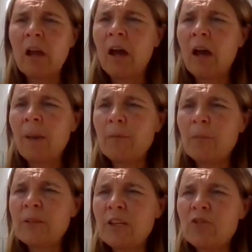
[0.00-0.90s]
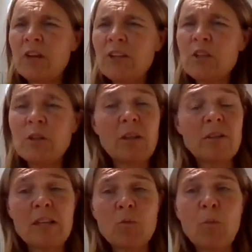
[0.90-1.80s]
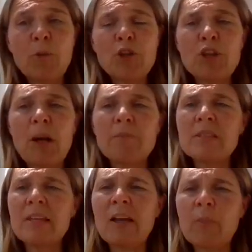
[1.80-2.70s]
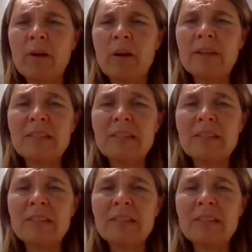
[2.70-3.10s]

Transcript: The pedestrianisation will push up the sale price.